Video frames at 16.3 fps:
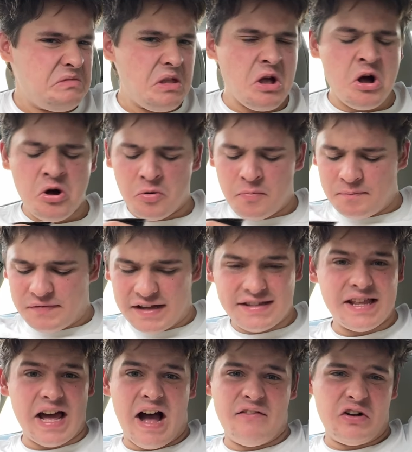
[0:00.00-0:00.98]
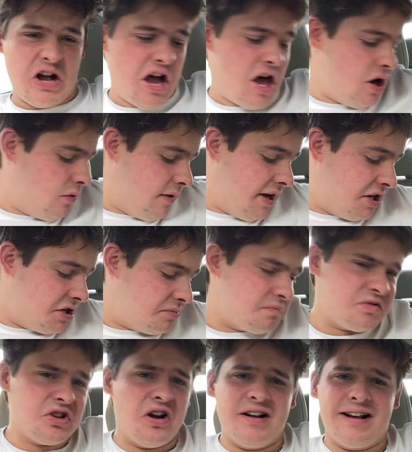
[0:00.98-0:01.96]
Oh, that's the avocado ranch.
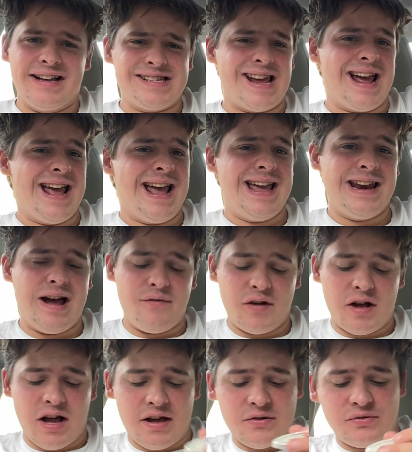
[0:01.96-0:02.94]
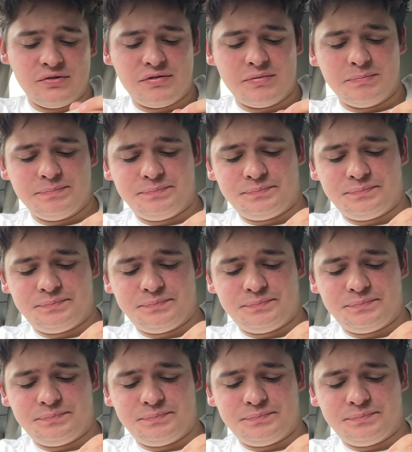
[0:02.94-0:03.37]
Sorry, guys. I hate avocados.